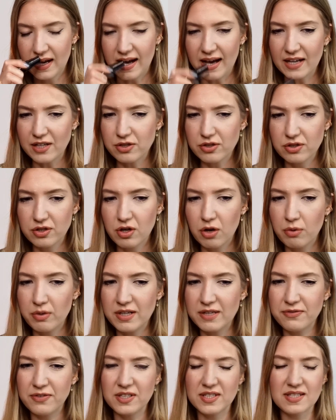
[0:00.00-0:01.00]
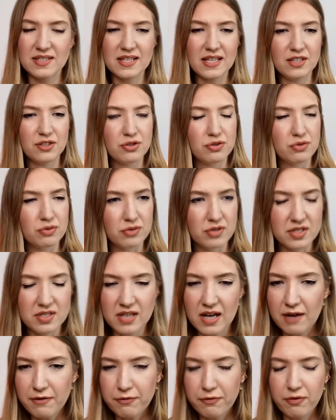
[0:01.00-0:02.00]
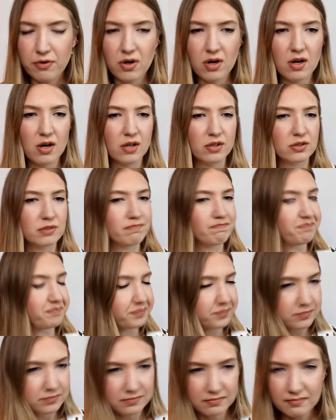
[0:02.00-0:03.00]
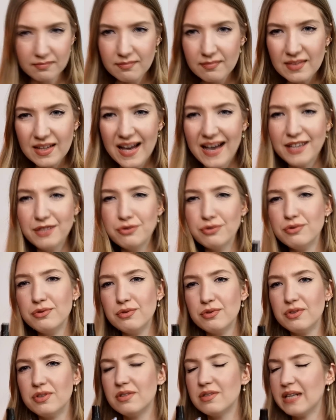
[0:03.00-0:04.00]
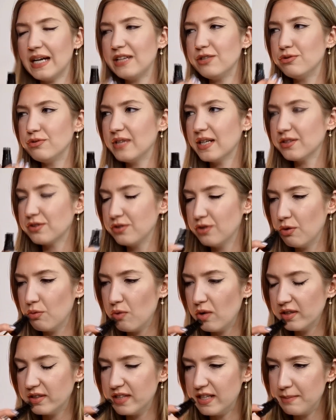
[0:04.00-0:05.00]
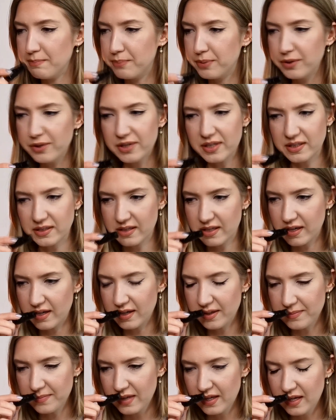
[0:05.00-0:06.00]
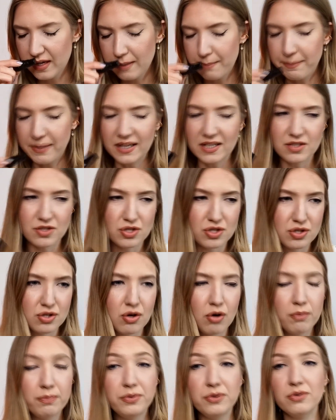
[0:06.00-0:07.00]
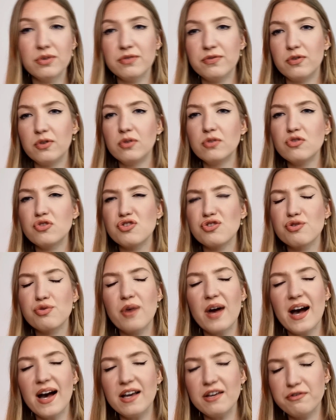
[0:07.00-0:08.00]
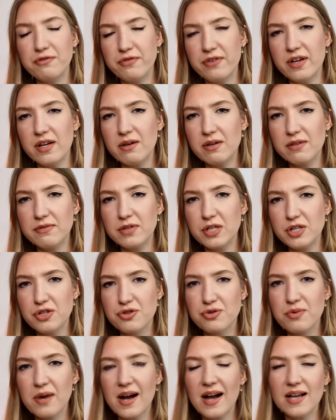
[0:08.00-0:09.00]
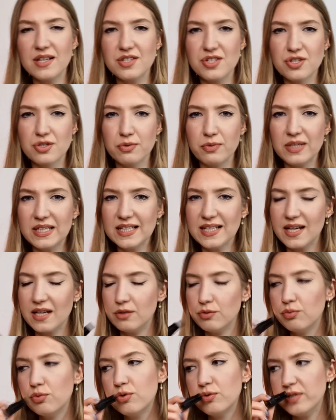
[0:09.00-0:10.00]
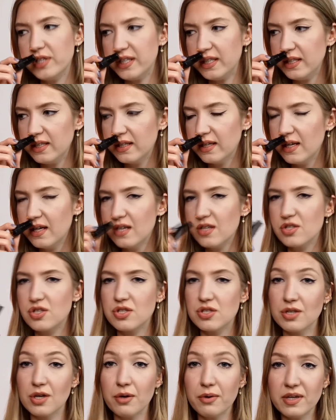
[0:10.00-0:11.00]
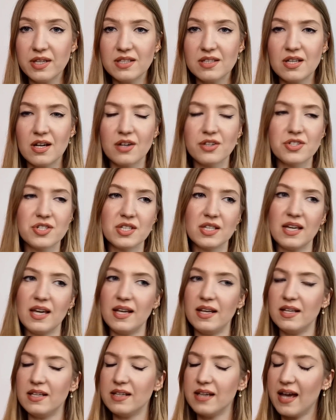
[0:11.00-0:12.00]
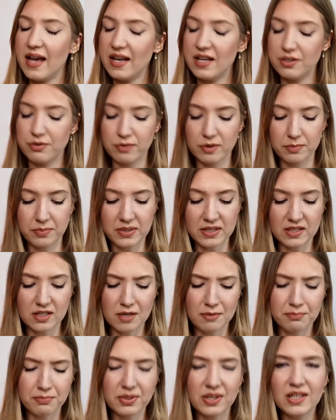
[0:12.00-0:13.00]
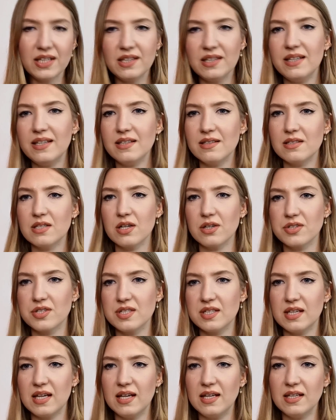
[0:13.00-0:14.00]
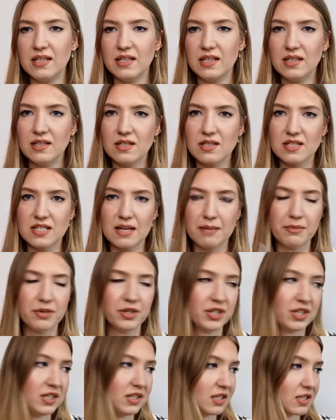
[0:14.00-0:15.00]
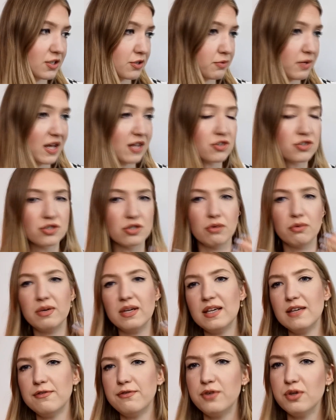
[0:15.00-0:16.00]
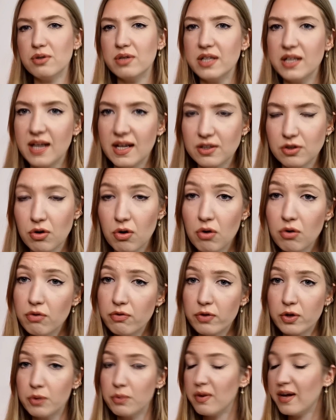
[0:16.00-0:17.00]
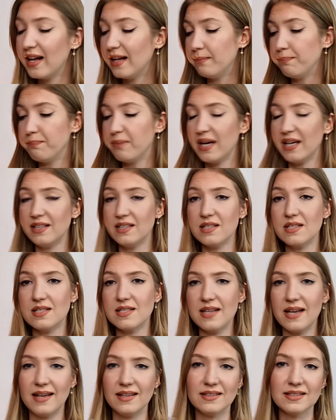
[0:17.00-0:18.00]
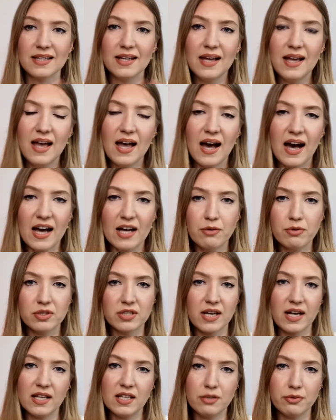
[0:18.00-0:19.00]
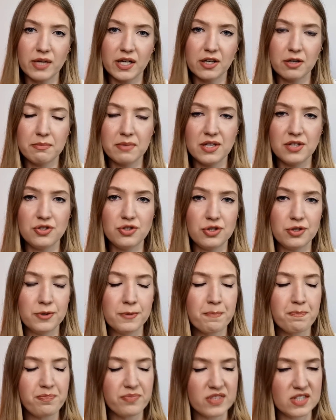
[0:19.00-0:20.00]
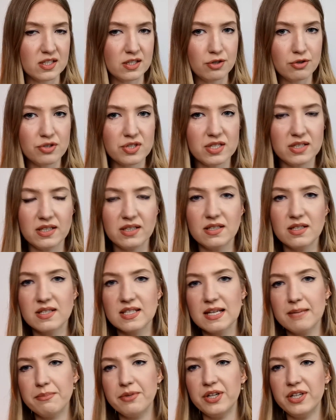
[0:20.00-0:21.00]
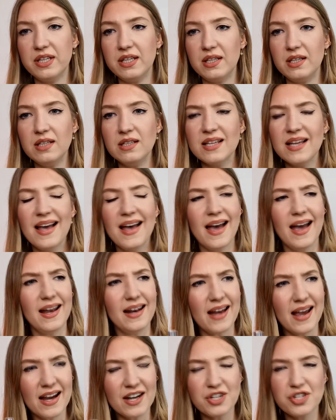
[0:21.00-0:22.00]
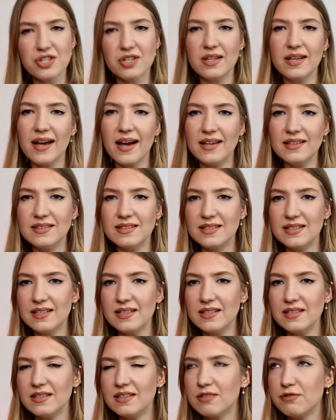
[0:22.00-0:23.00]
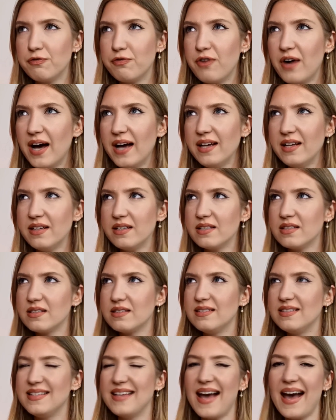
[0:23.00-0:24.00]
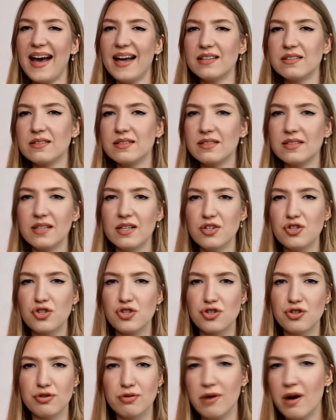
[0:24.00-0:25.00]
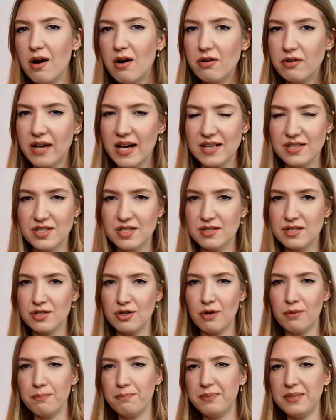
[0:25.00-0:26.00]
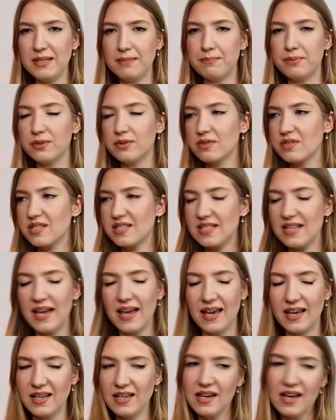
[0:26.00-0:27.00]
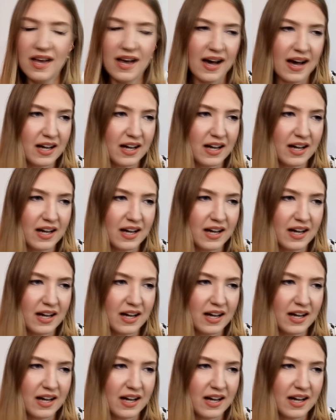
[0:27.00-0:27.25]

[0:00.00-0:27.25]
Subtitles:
I don't know if it's thanks to saffron. I do not know what they put in there, but it's so beautiful, dry, very, very dry, sweet and woody. So intoxicating, and it will be completely intoxicating in the summer heat as well. So if you're not overwhelmed by the scent, I would highly recommend you to use it in the summer heat. And actually, I didn't find it that strong as some people say.